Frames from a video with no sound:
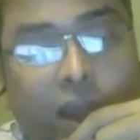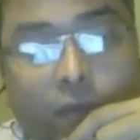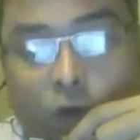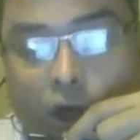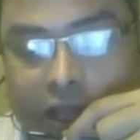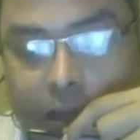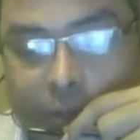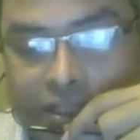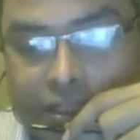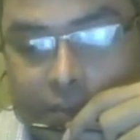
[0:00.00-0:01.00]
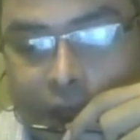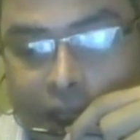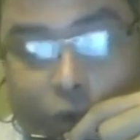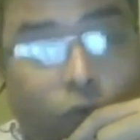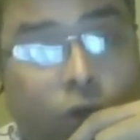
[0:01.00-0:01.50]
And what happens
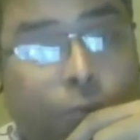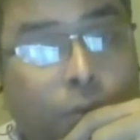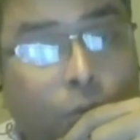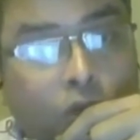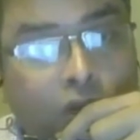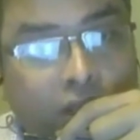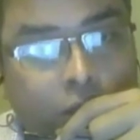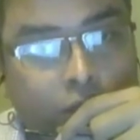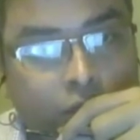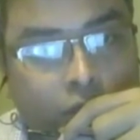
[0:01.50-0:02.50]
by your promoting